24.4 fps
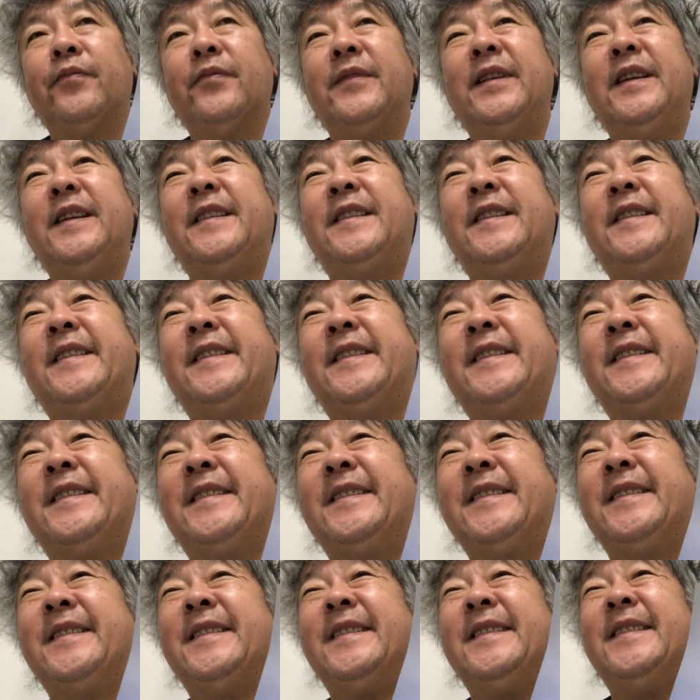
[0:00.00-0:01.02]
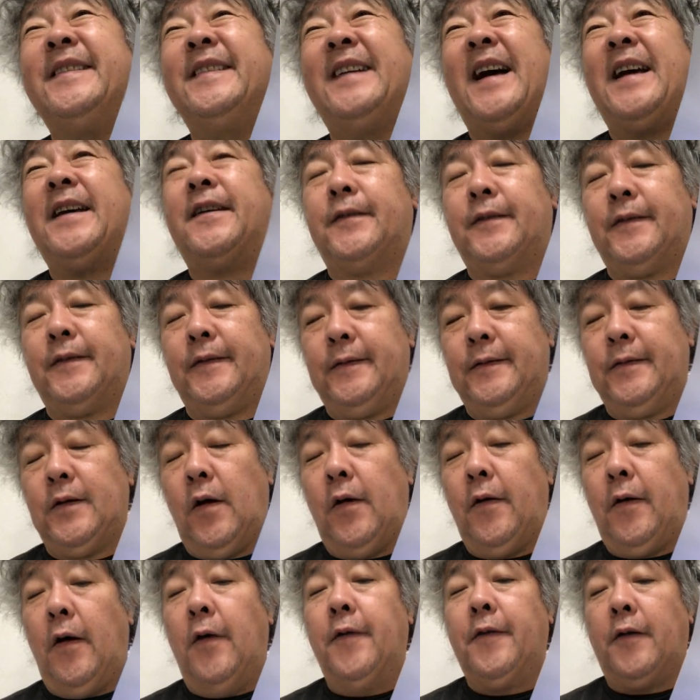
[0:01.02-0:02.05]
it's like,
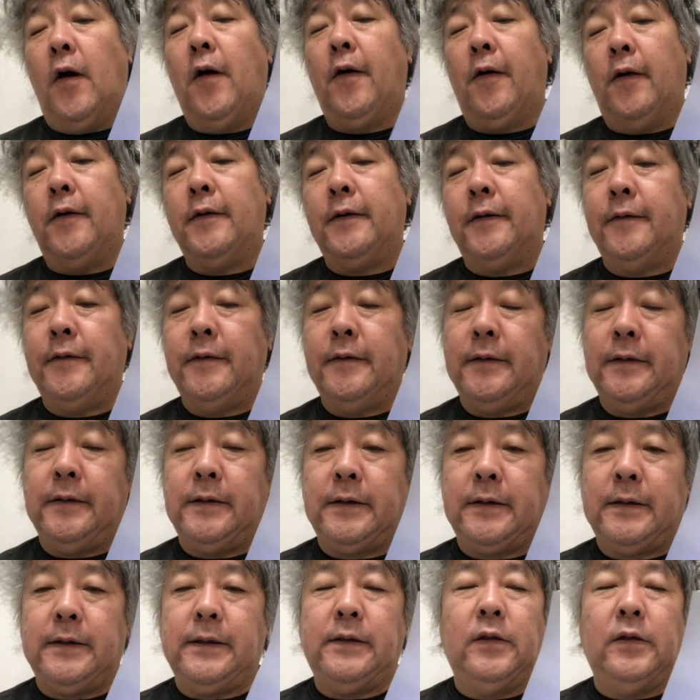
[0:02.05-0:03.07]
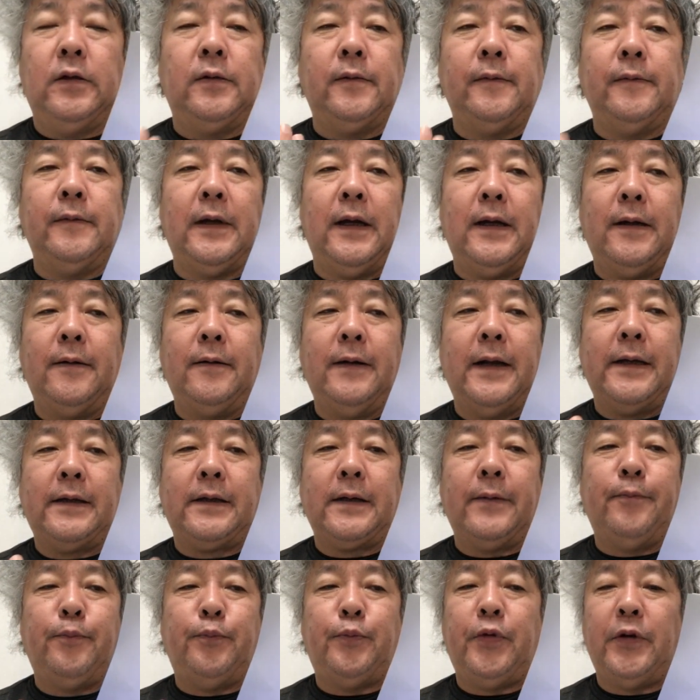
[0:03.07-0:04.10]
like
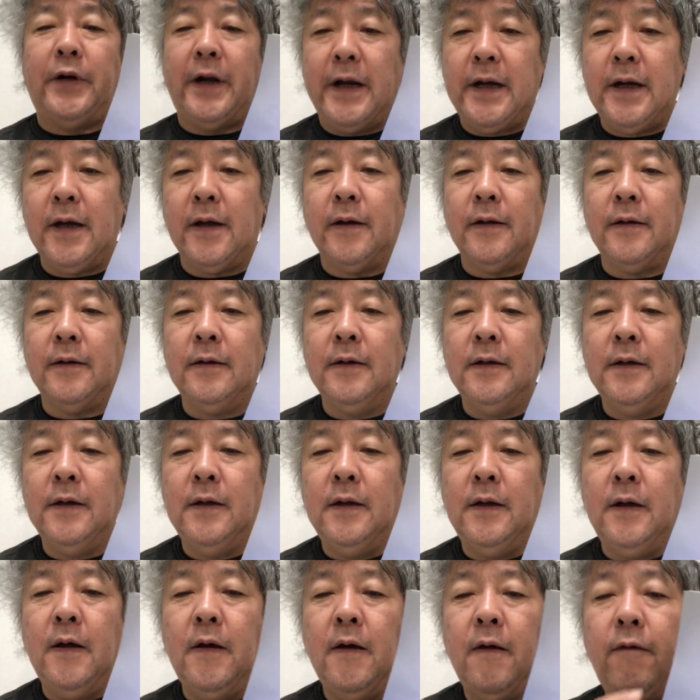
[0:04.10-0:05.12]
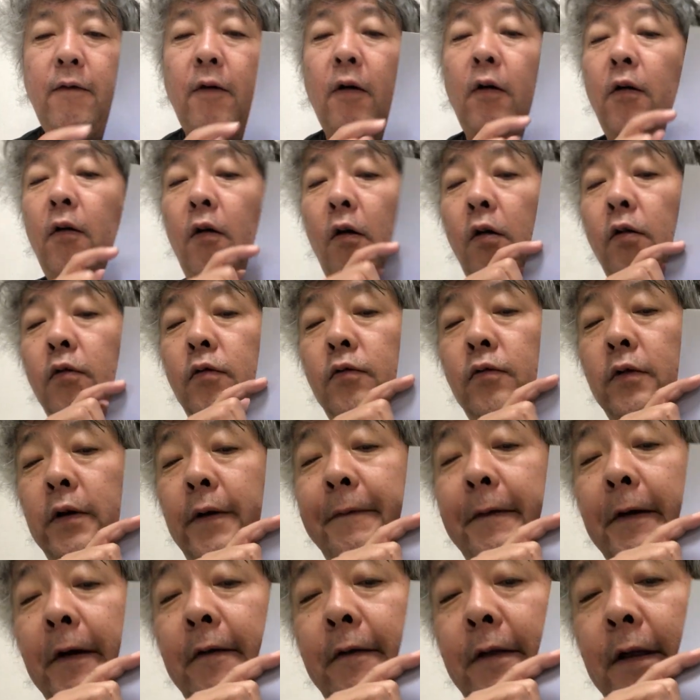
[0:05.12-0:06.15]
a prayer for all
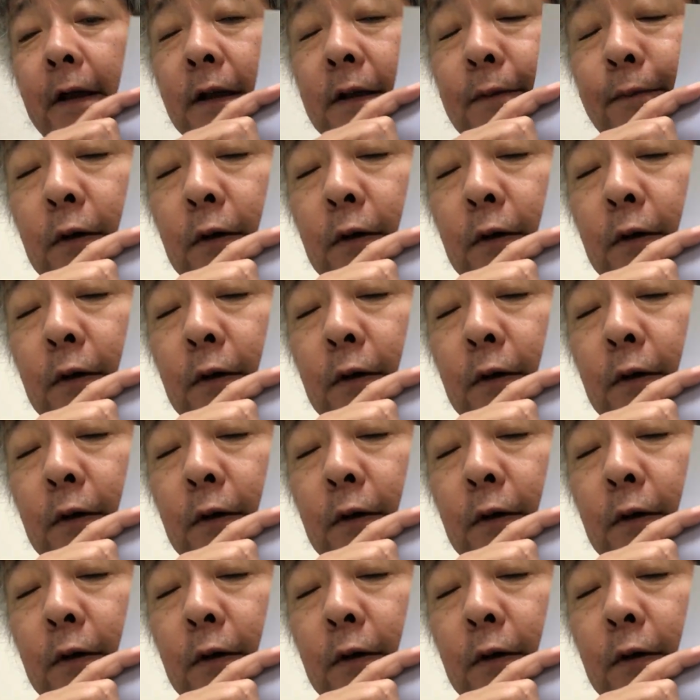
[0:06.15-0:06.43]
living things,